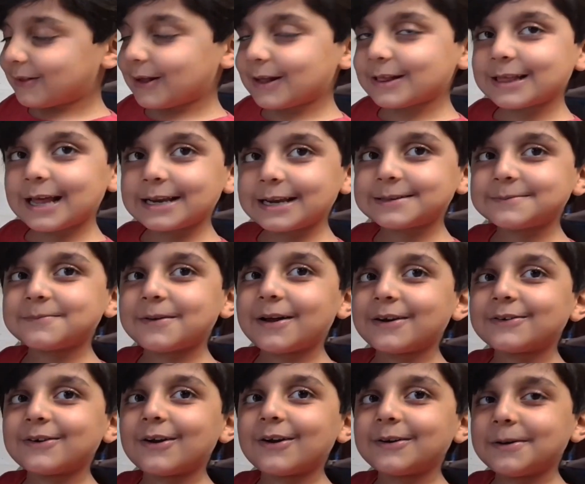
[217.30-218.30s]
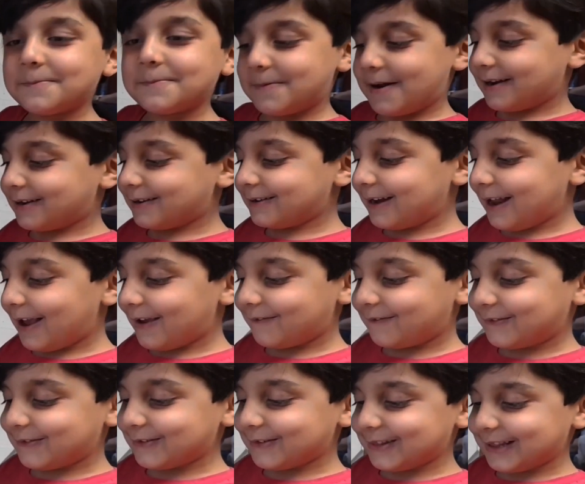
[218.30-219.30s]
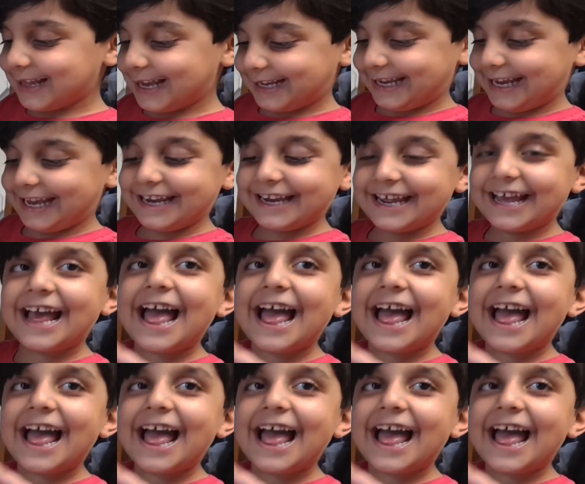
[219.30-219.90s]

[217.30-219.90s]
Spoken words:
there's any butter on the butter knife, you lick it.